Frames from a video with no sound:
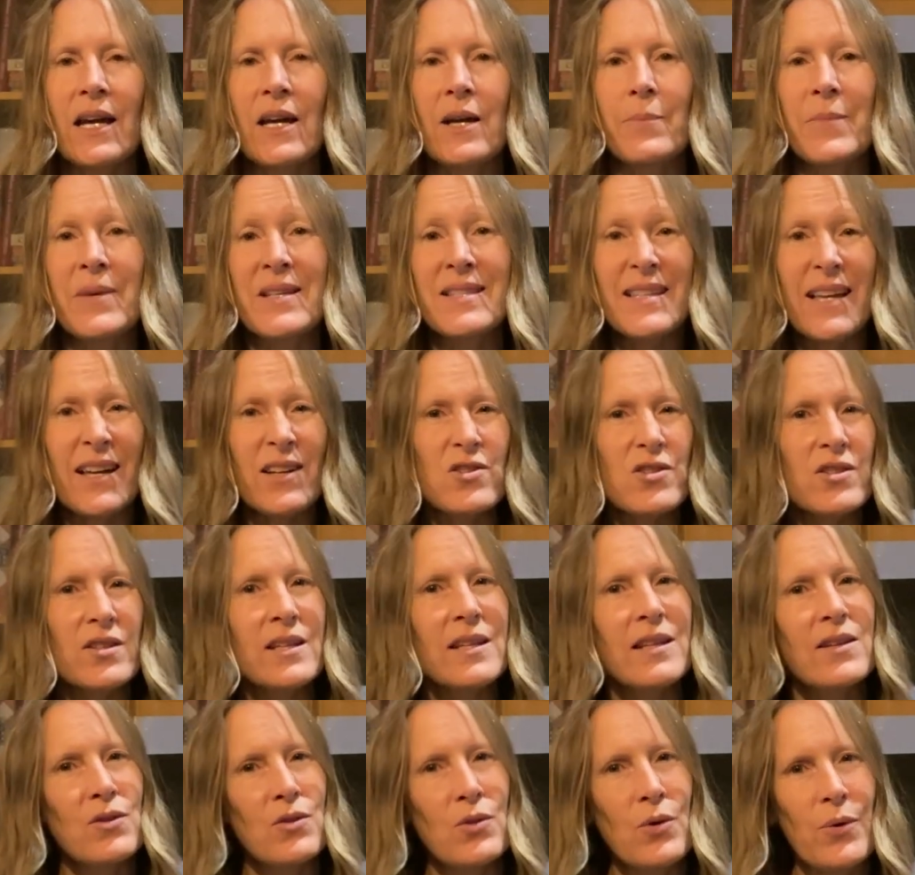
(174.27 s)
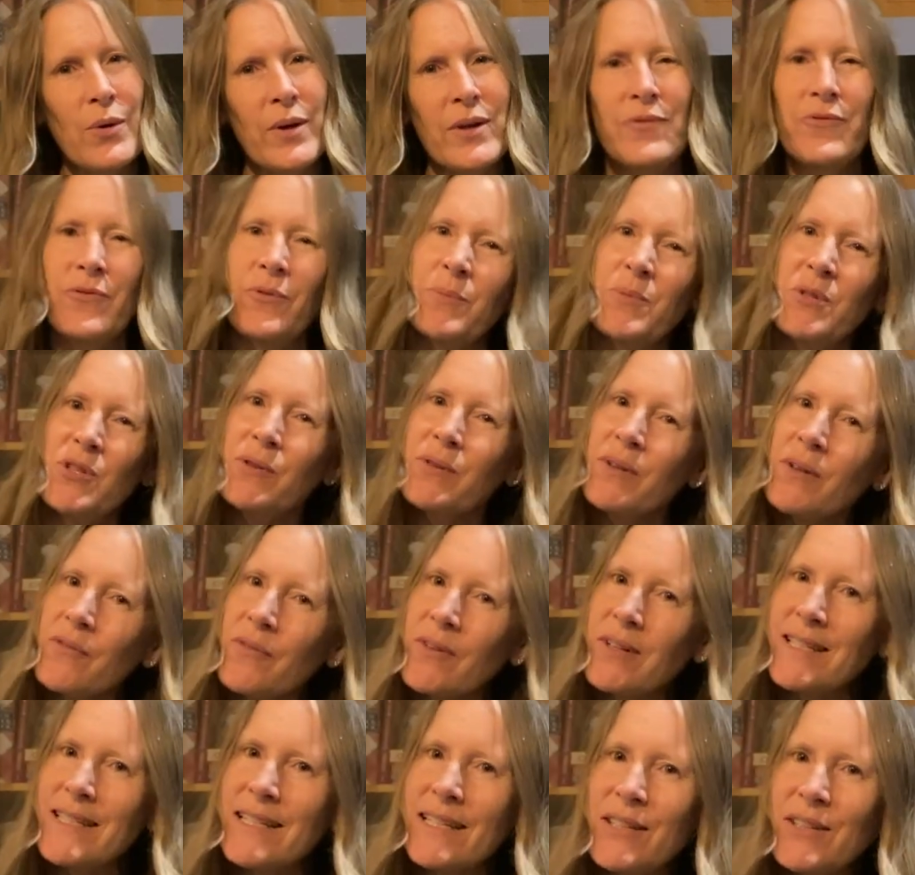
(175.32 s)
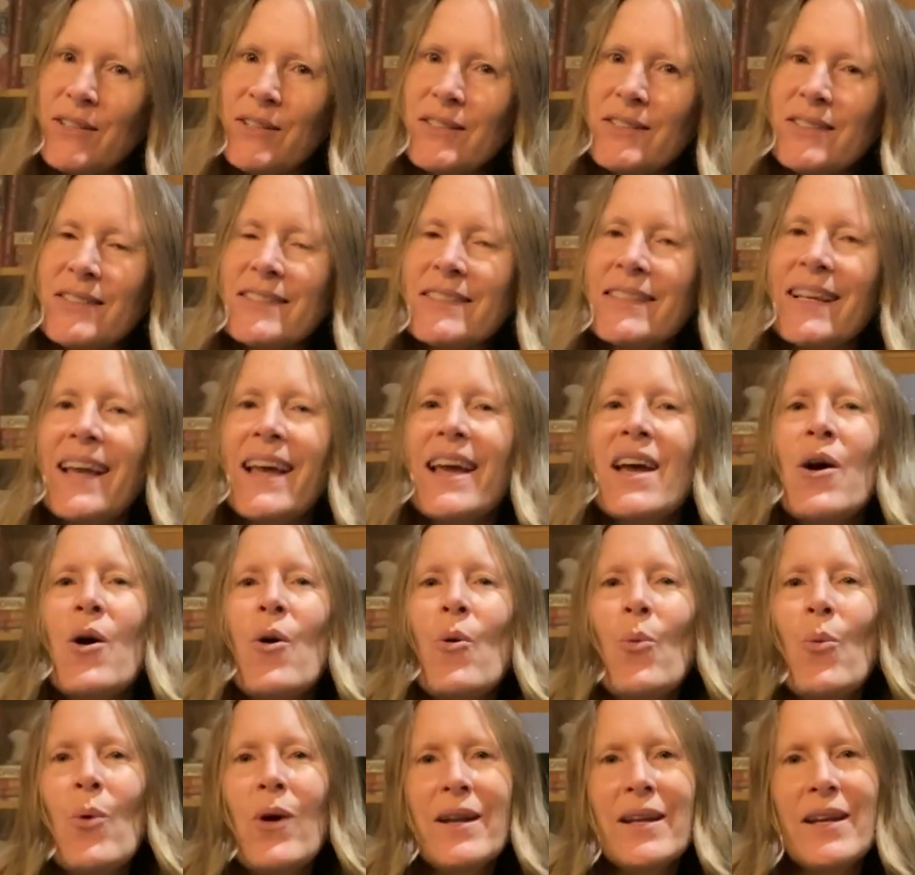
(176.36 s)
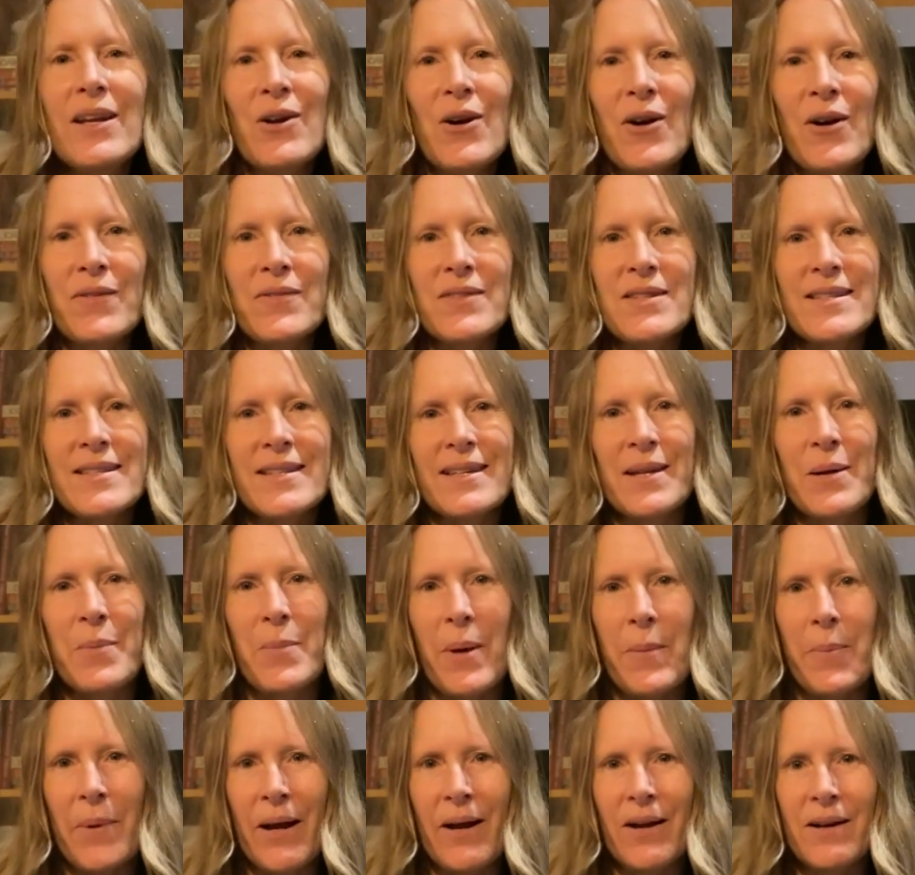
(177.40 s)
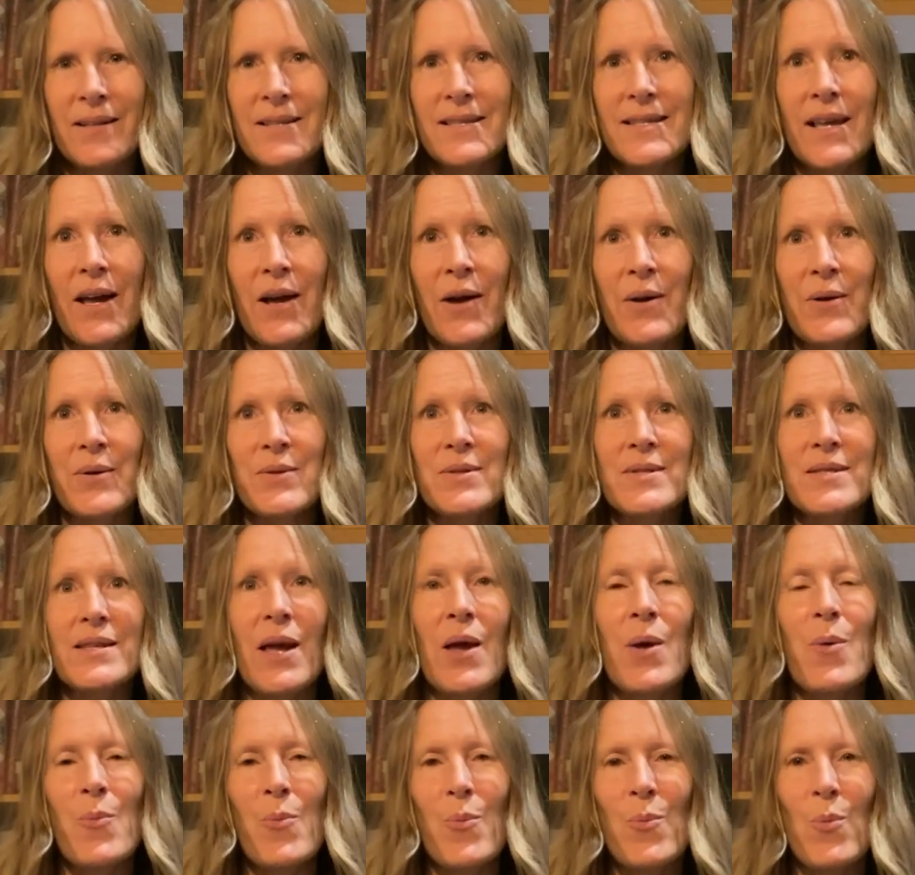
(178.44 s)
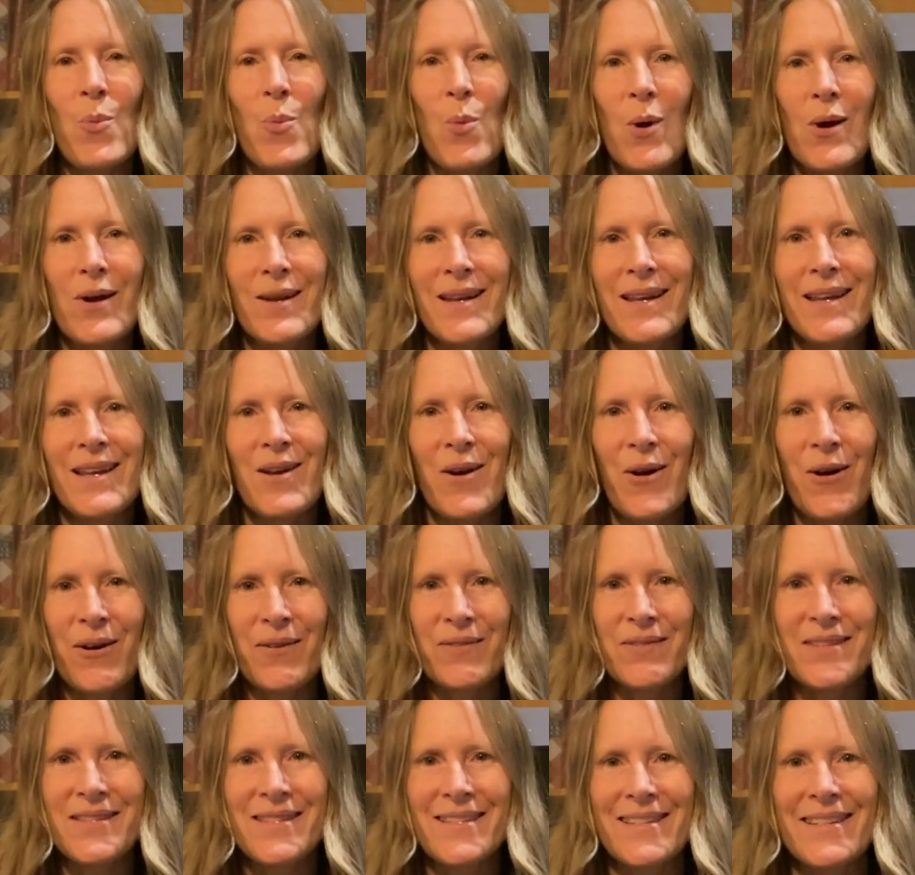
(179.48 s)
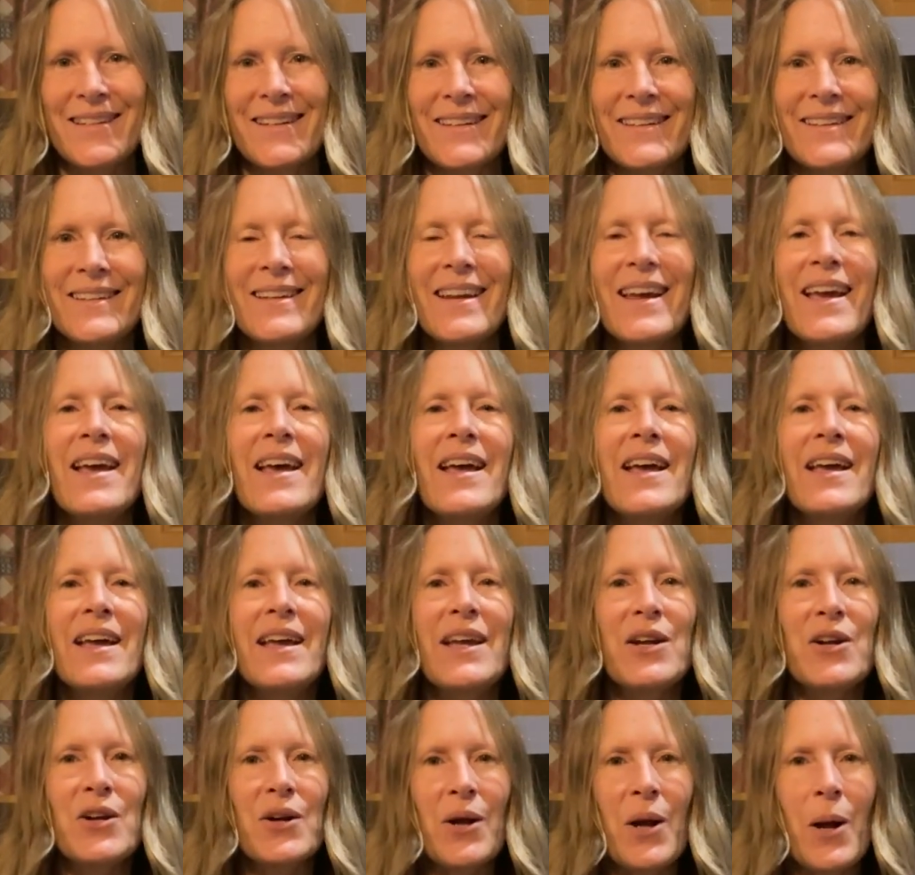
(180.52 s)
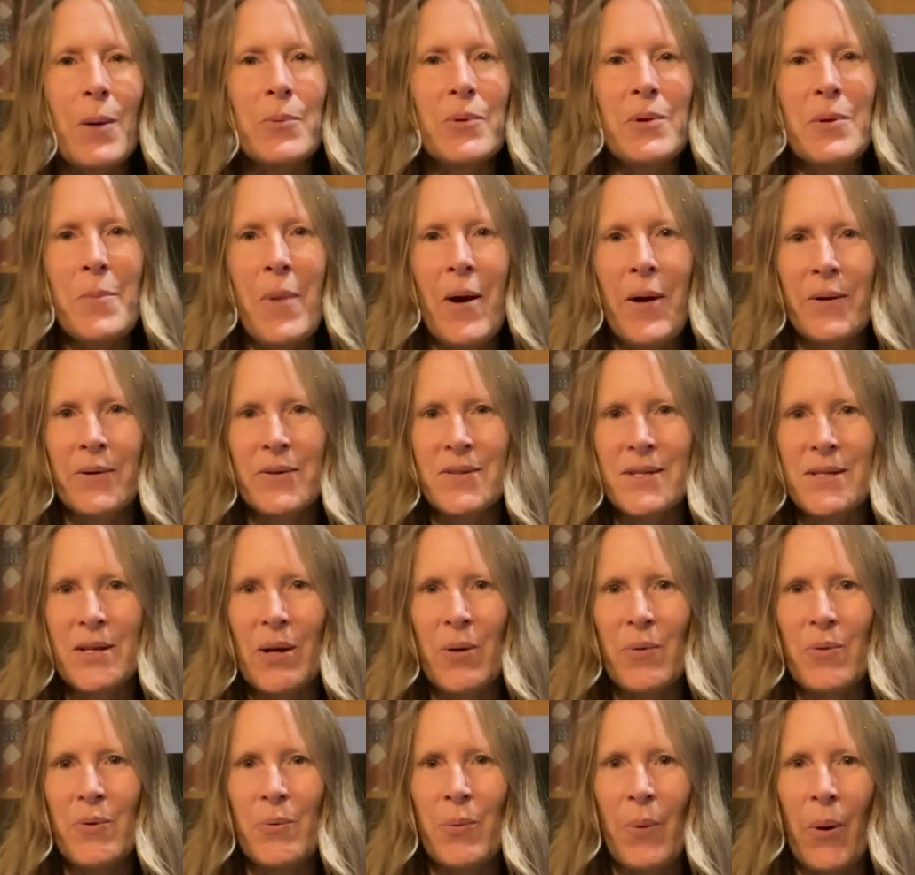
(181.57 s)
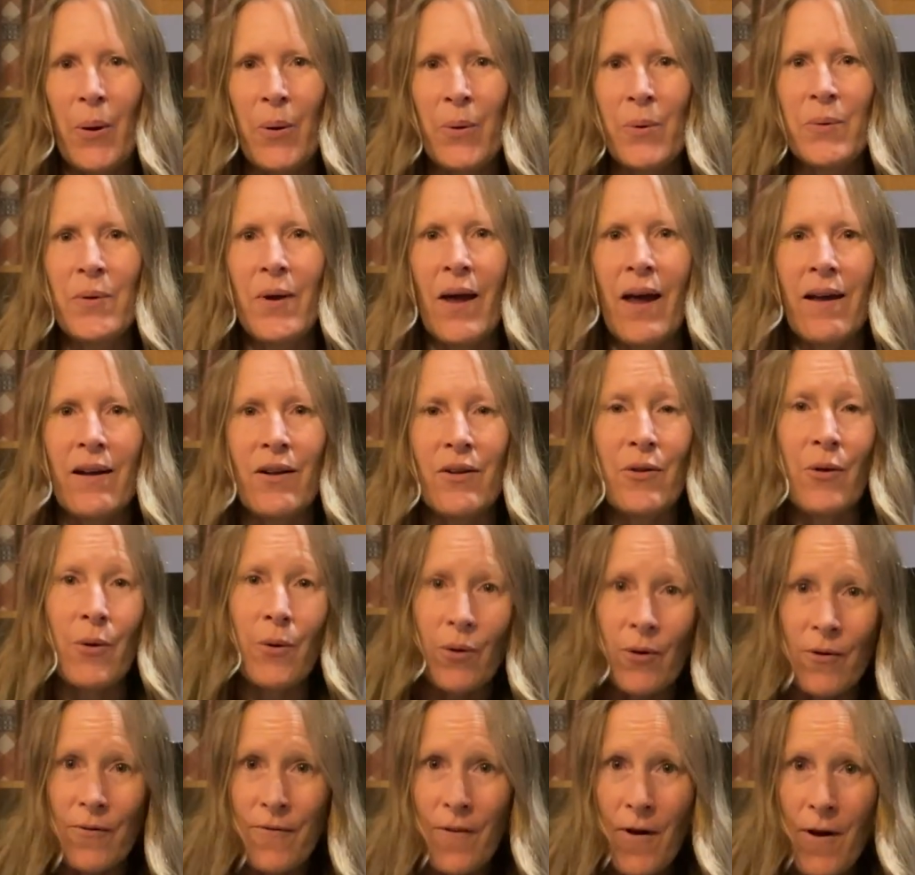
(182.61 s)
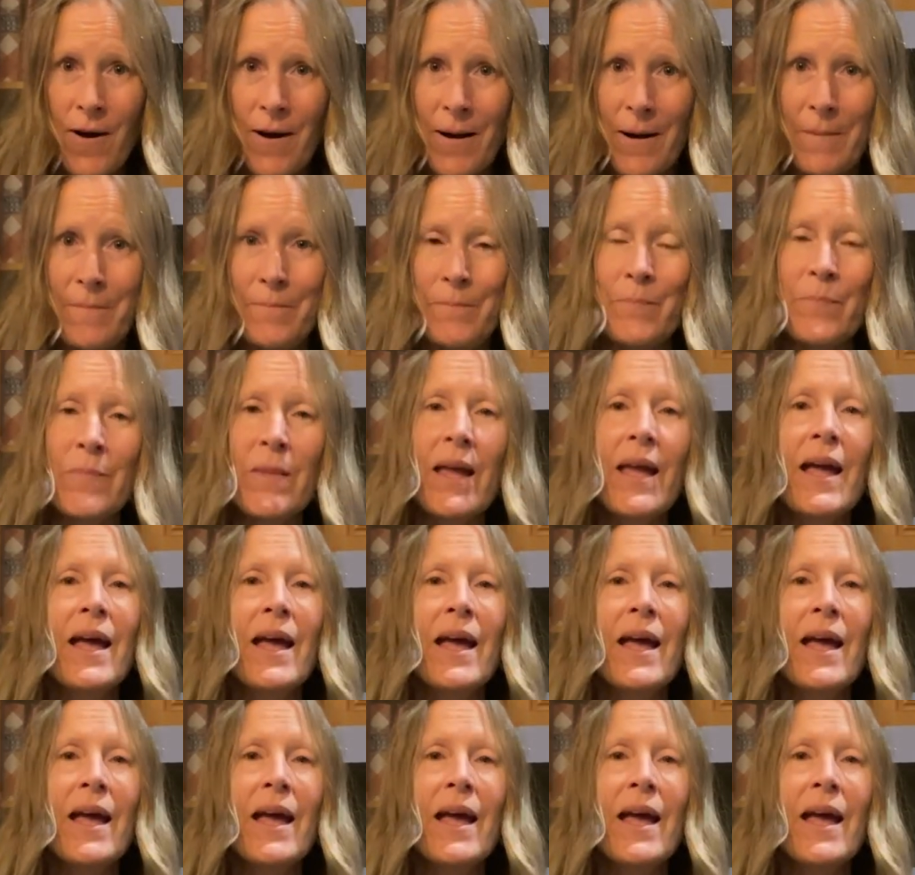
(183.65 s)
It's actually loin from two different deers. One he harvested at my parents' house, and one he harvested here a couple of miles down the road at a local farm.